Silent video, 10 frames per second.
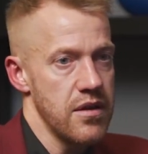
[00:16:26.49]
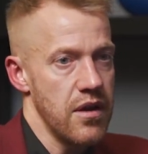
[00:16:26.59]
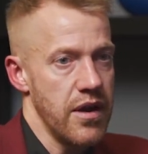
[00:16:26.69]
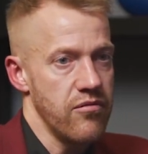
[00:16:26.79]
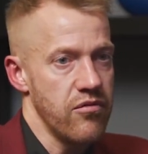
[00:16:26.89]

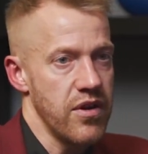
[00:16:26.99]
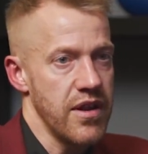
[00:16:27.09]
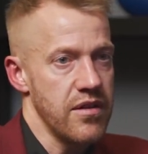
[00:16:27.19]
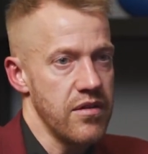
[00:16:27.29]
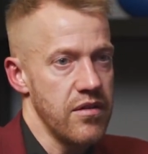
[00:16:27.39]
I didn't
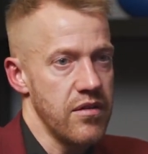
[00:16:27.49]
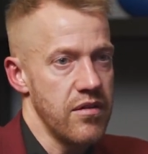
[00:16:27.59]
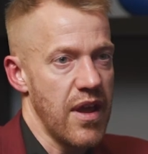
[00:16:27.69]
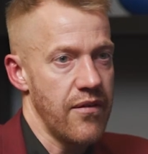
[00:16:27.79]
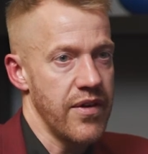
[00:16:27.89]
really
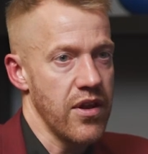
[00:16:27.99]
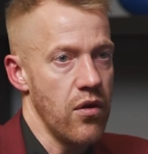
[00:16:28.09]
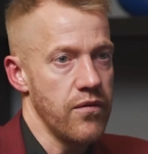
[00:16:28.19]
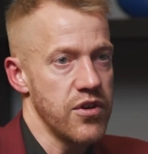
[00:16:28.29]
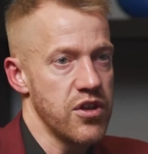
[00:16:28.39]
have any
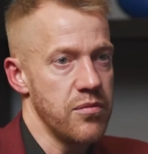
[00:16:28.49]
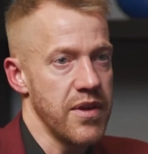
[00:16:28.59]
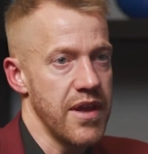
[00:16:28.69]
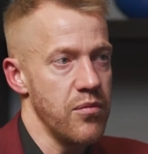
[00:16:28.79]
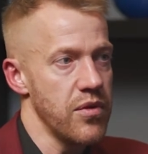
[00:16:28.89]
confidence to
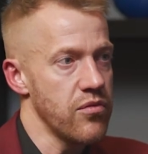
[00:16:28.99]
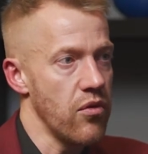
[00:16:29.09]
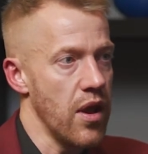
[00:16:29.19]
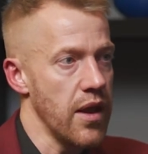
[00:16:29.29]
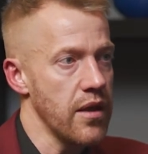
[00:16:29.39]
begin with,
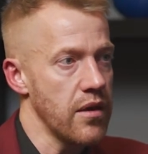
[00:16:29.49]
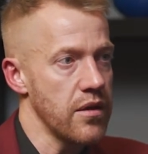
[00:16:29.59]
really.